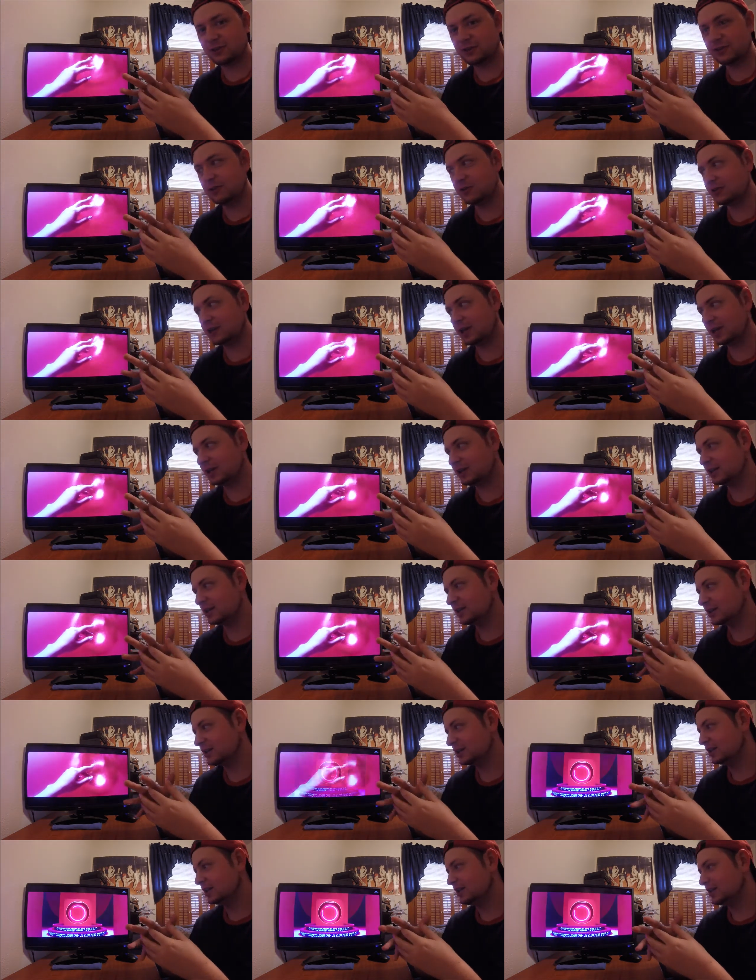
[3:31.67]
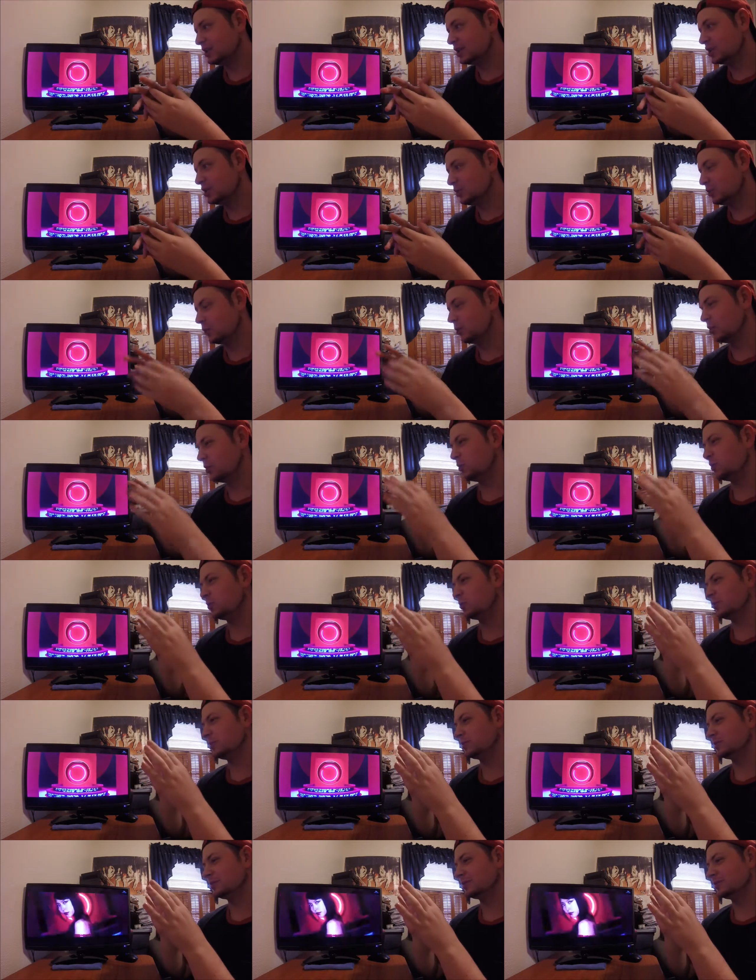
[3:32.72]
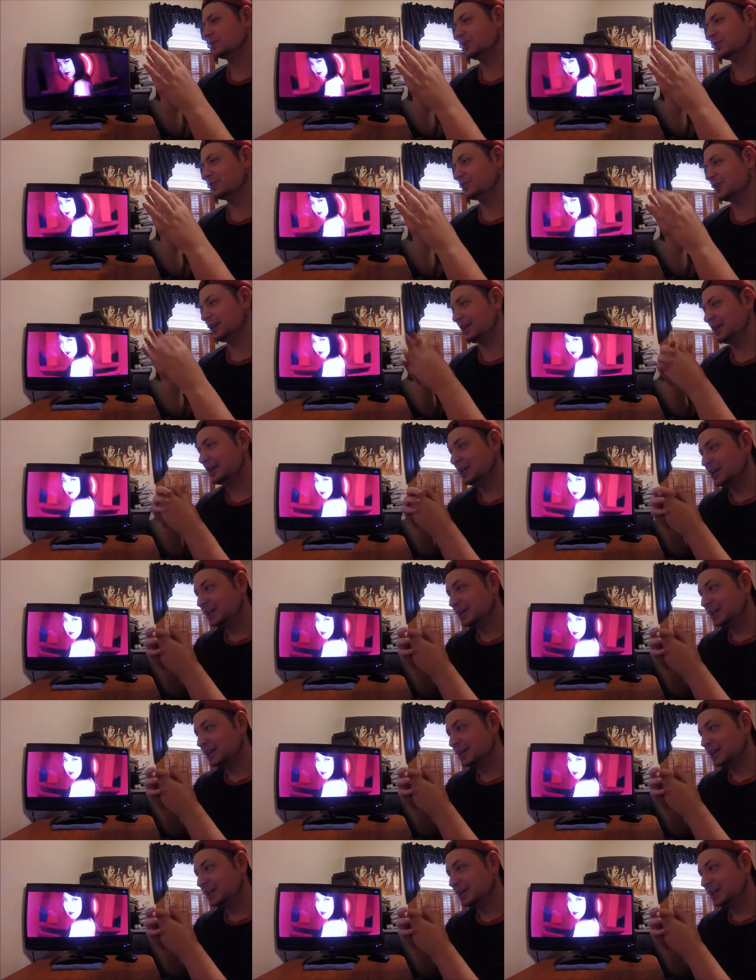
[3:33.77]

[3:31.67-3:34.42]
too, like... oh, okay.